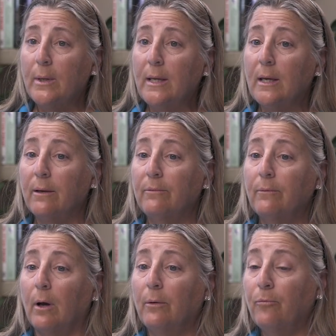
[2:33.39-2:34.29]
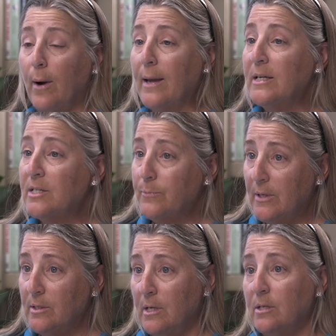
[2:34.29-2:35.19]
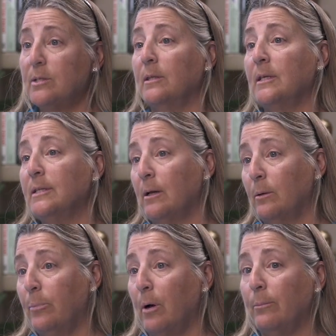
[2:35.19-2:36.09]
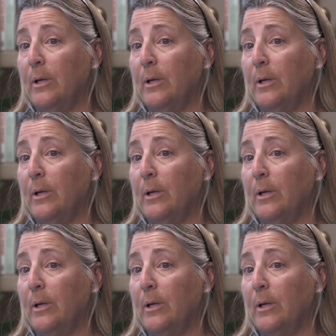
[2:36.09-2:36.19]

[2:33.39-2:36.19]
we get a variety of species in the town of Palm